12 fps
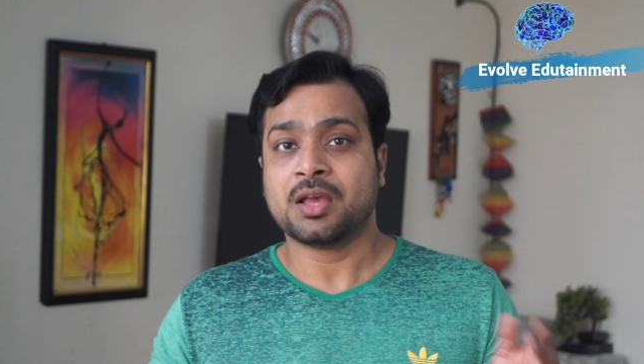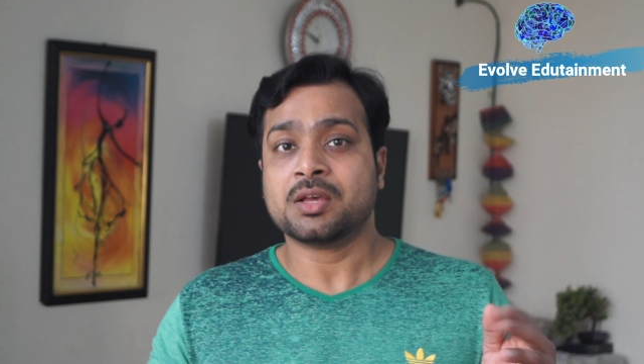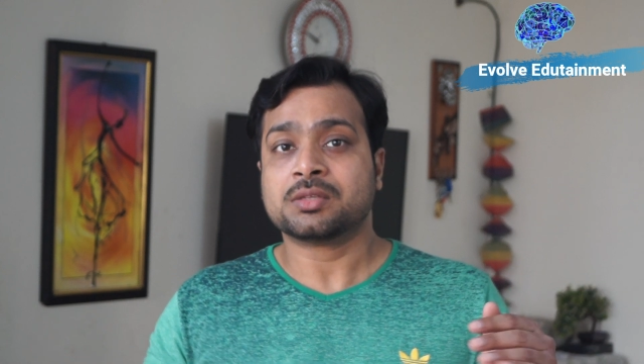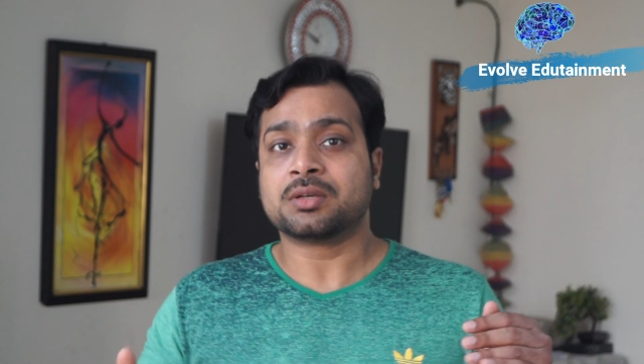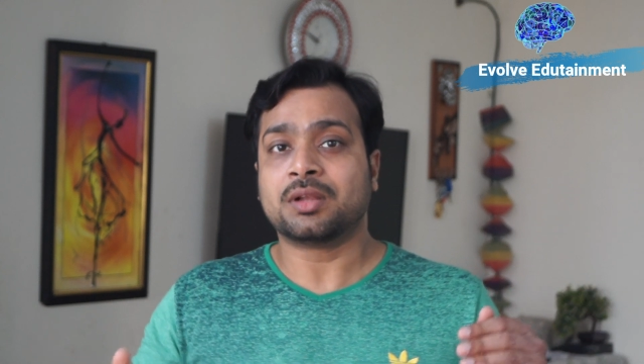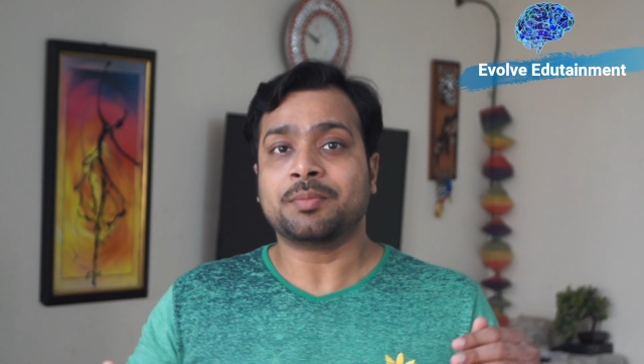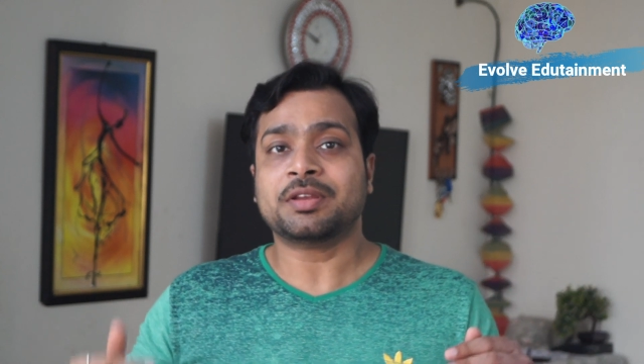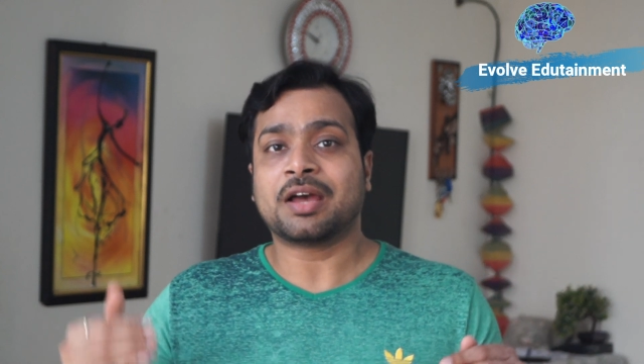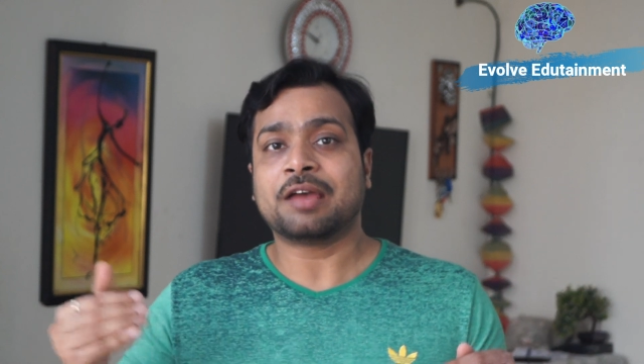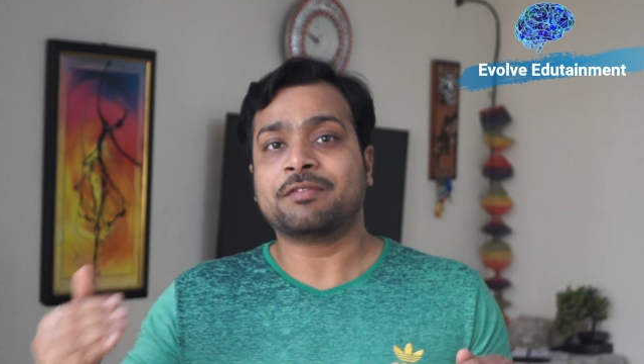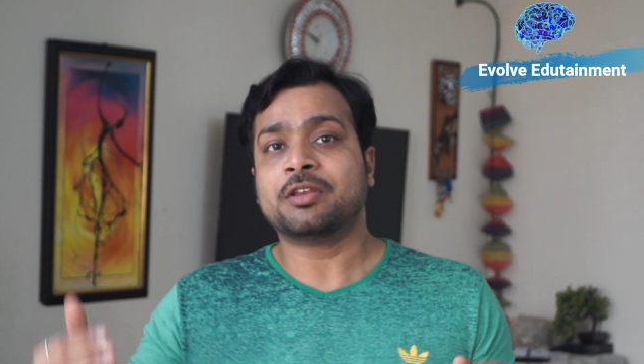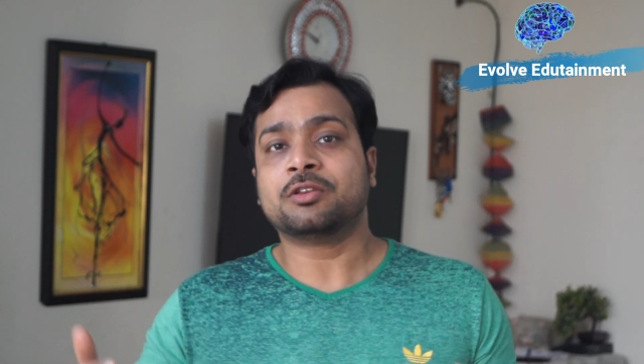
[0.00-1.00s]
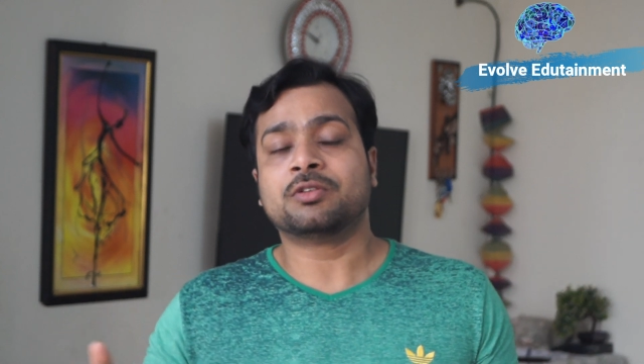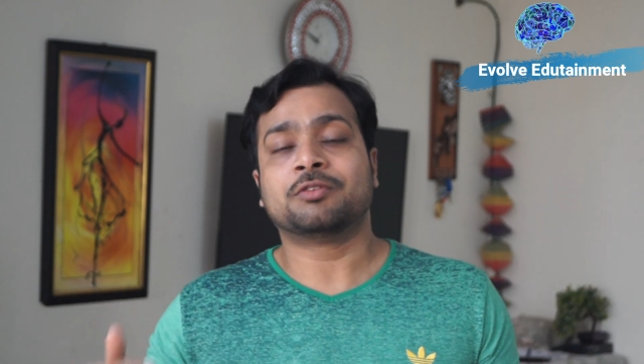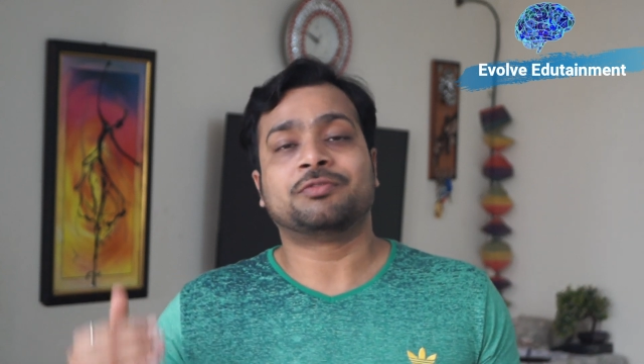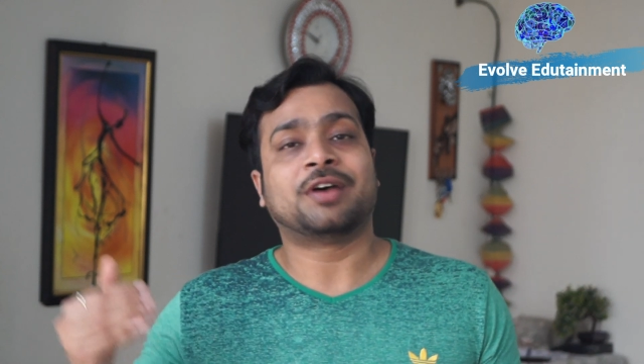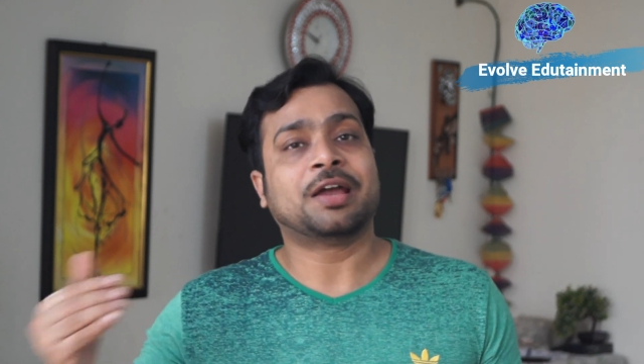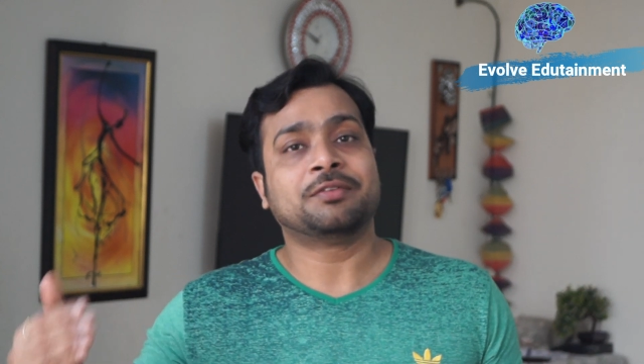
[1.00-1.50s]
So let me dive into the
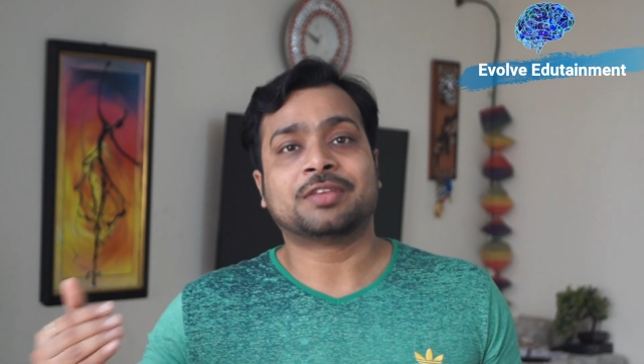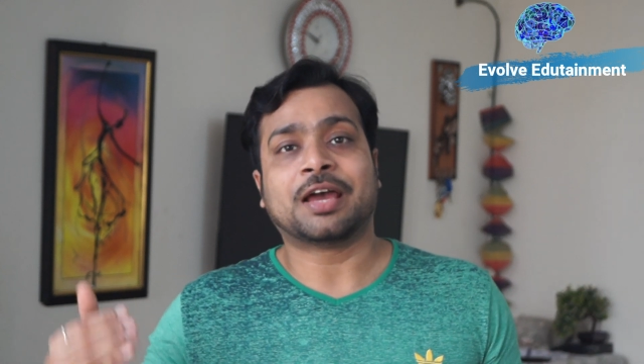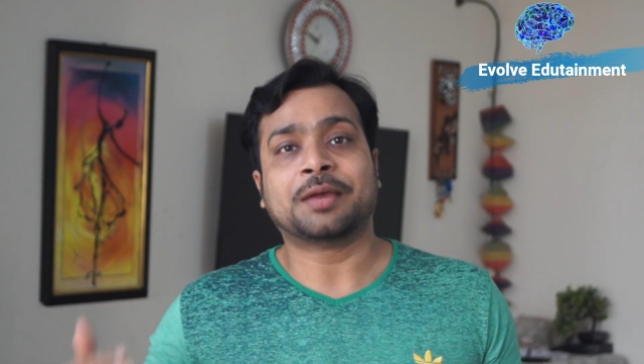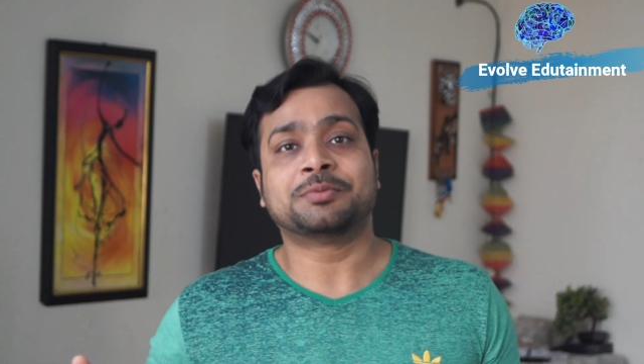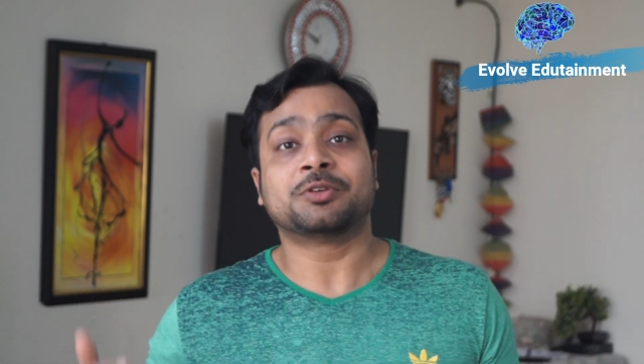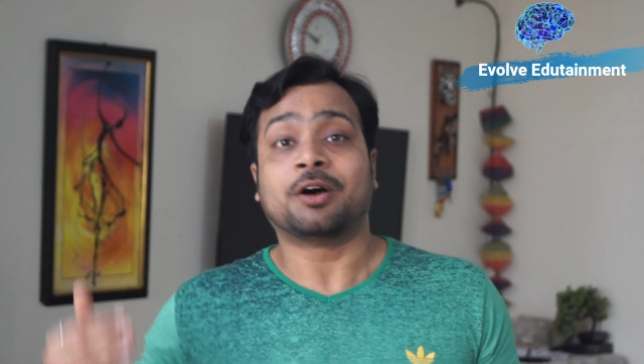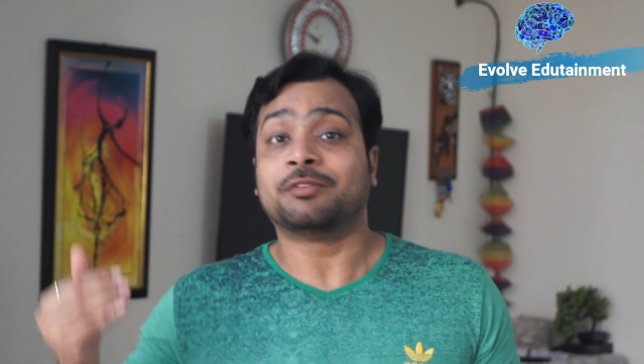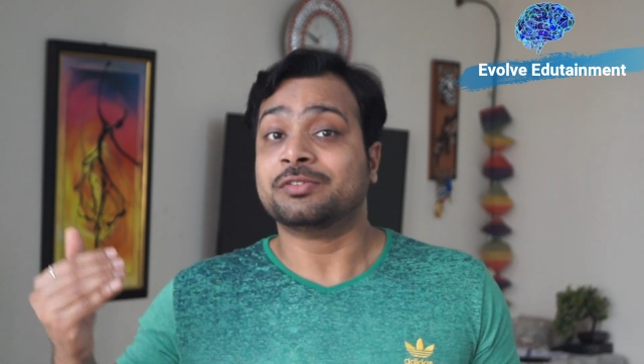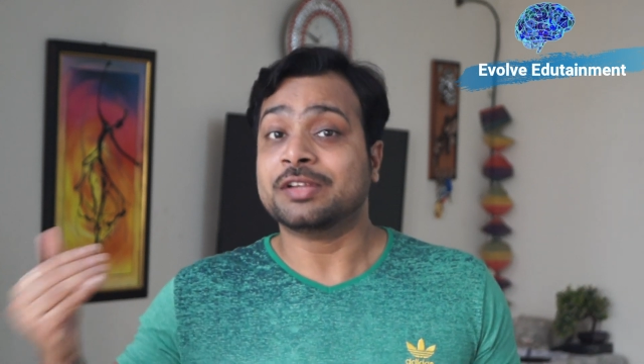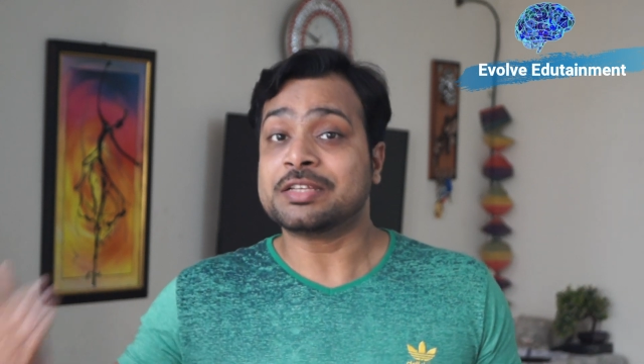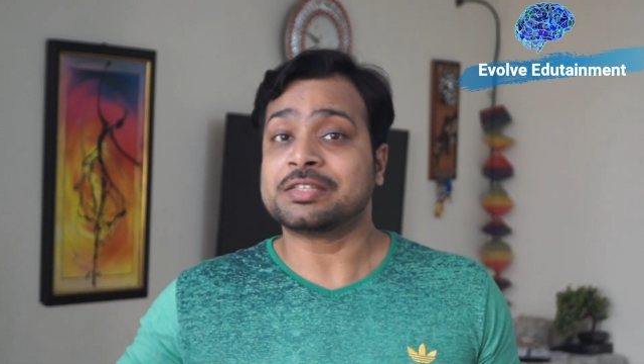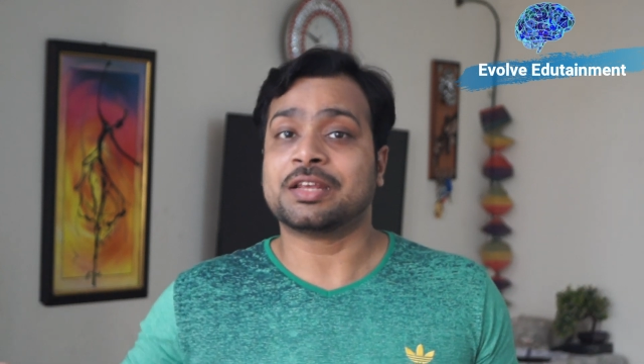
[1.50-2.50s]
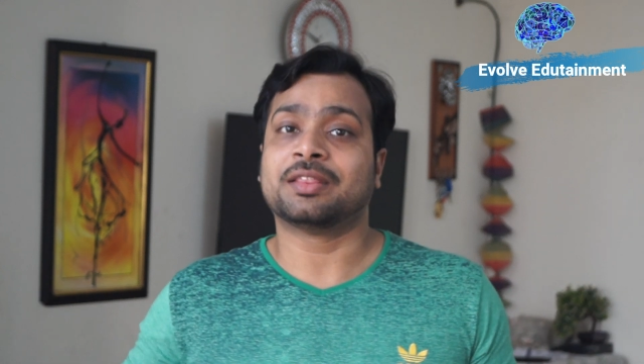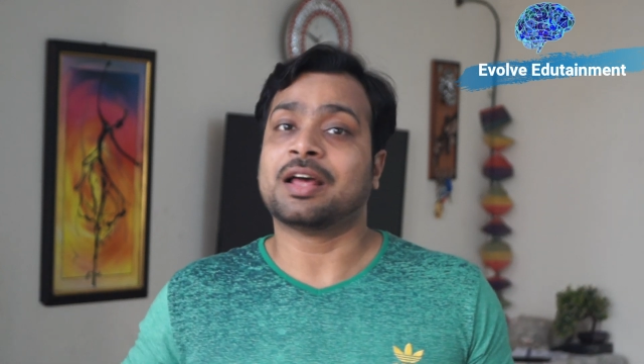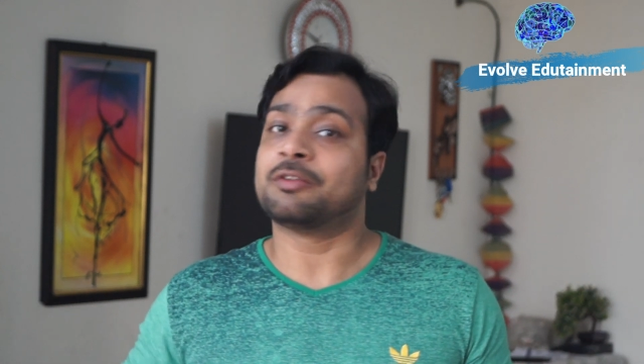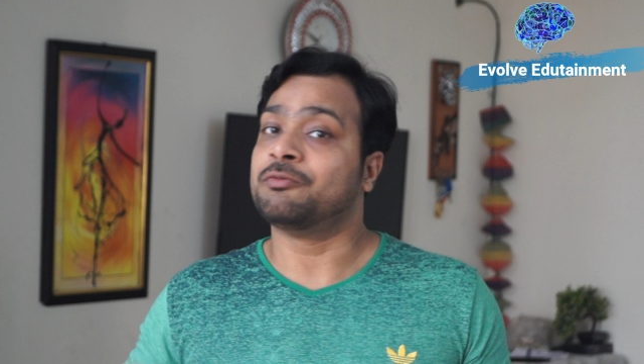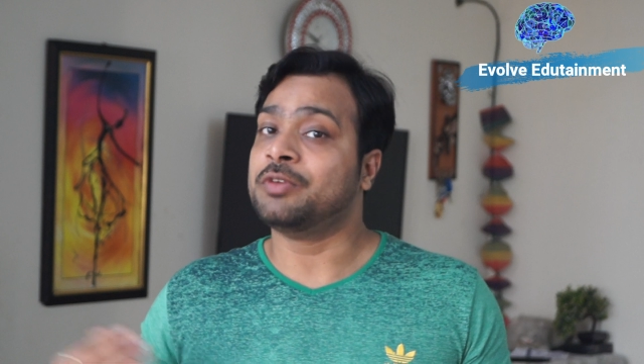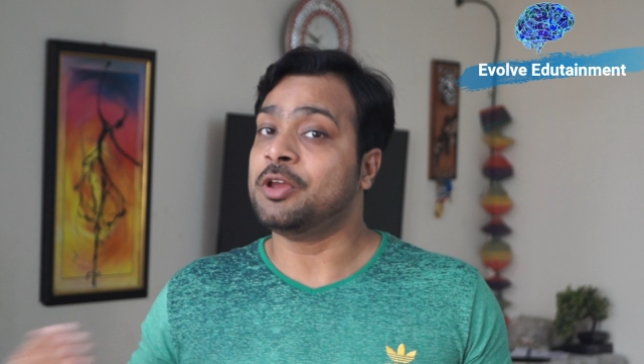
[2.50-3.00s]
5 types of listening
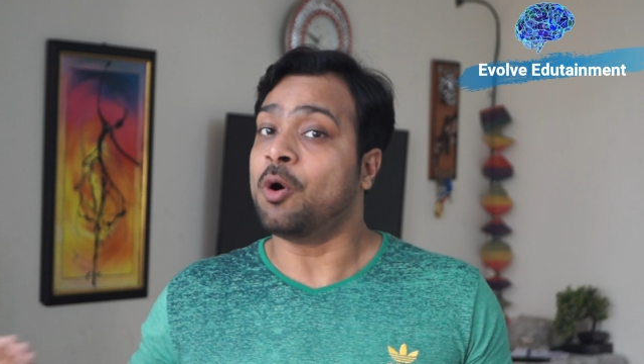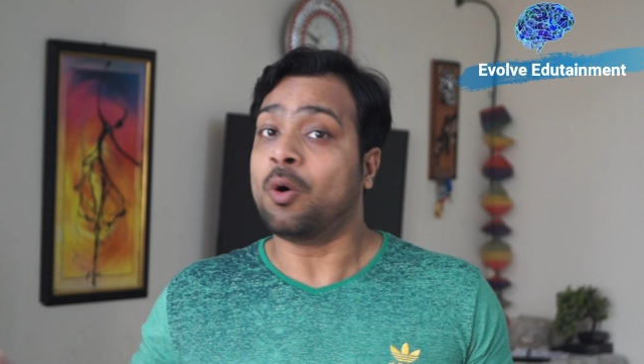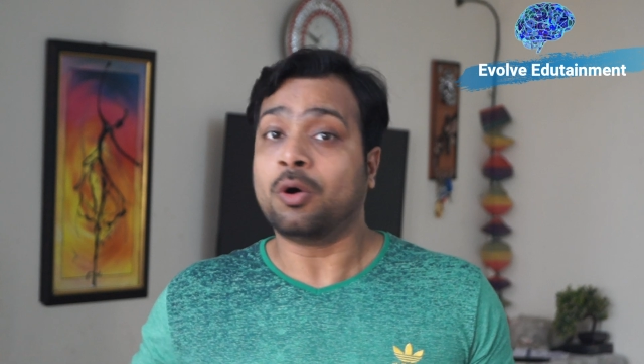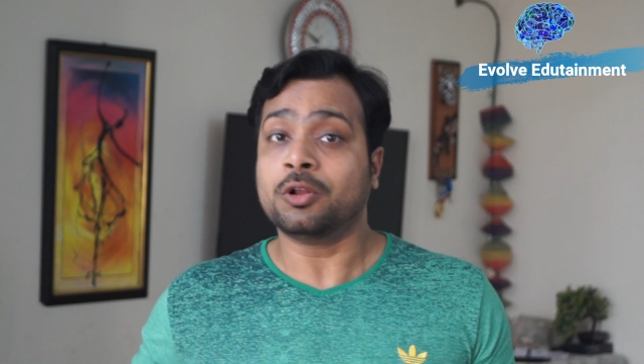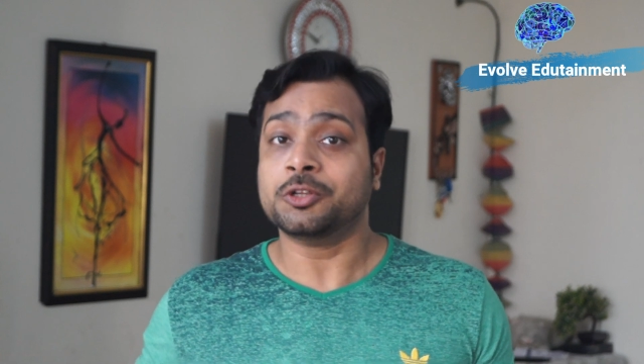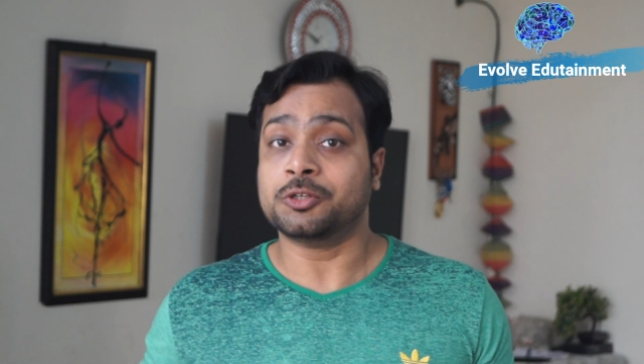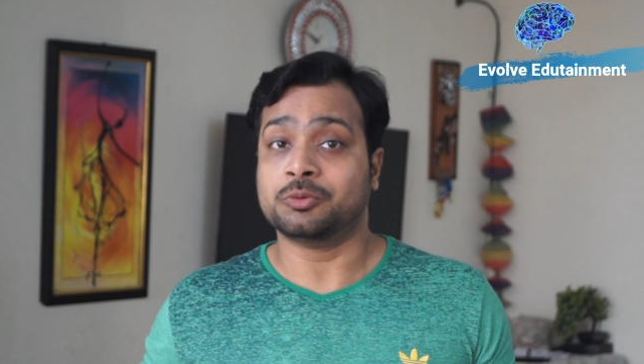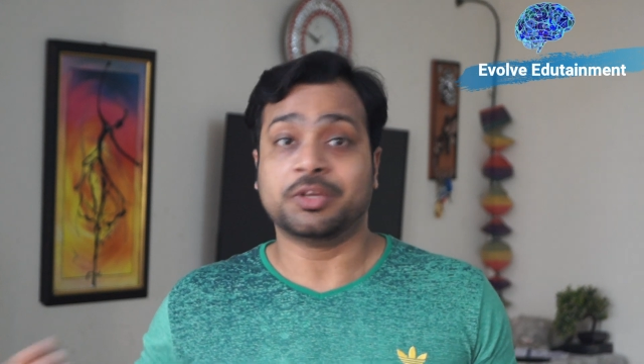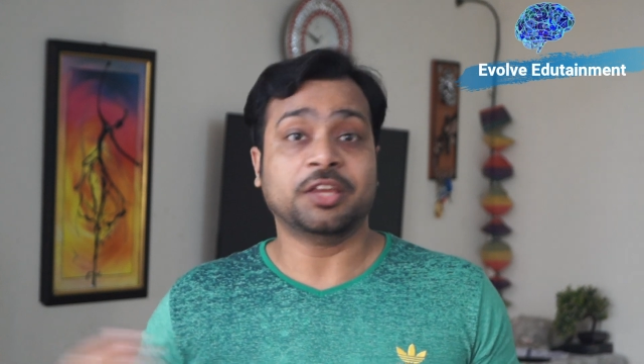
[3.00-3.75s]
that we all do,